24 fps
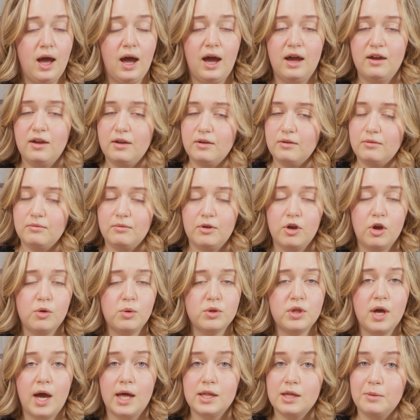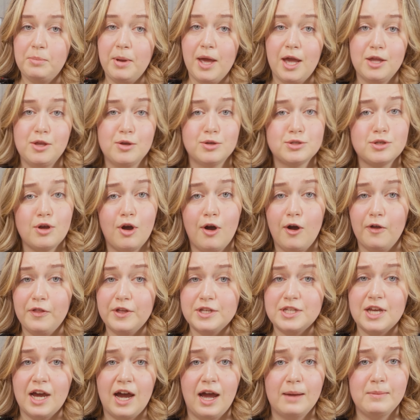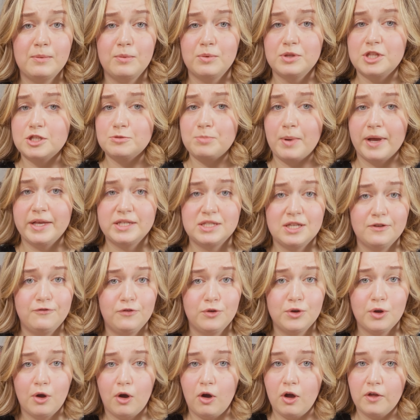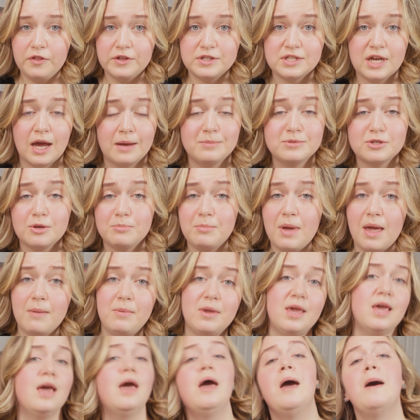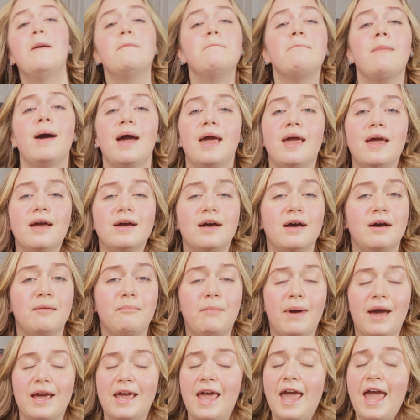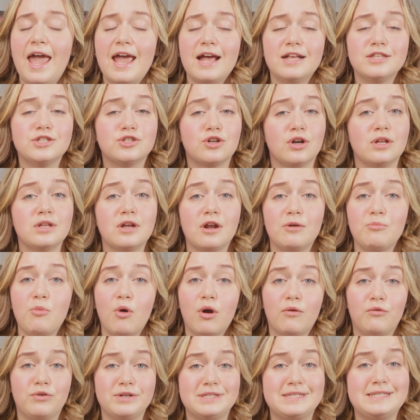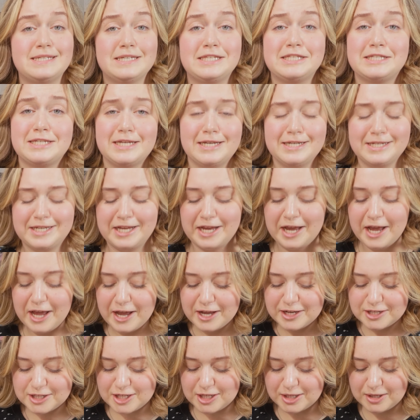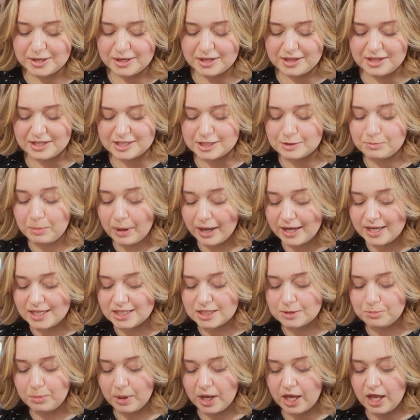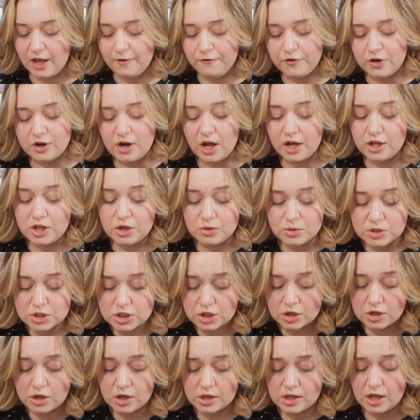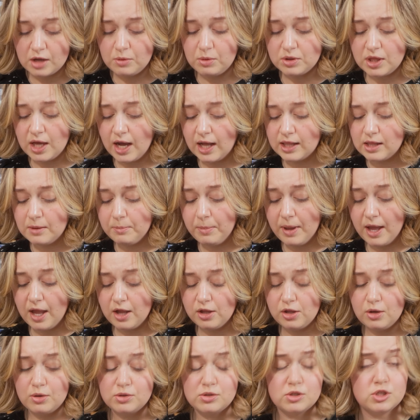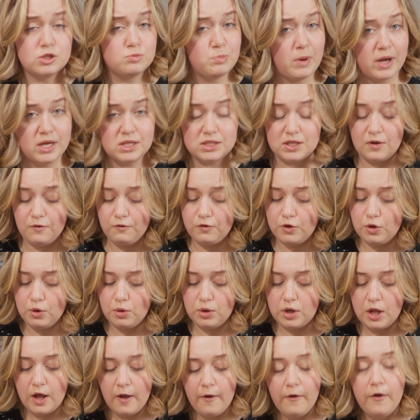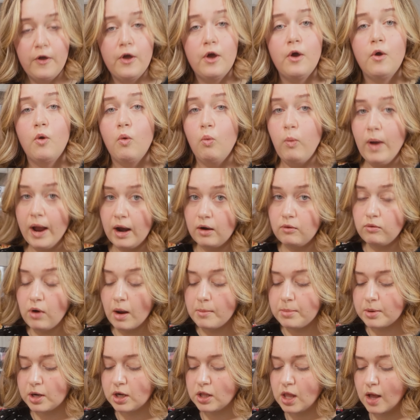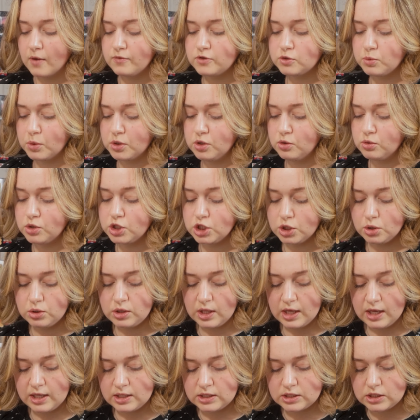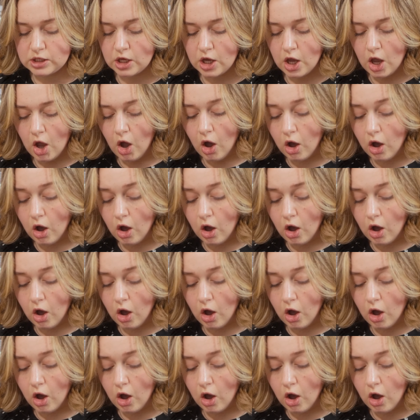I cook with jalapenos all the time and with spicy food all the time, so maybe my hands are a little more resistant to the spice, but if you're not used to cooking with jalapenos or spicy food, wear rubber gloves when you do this.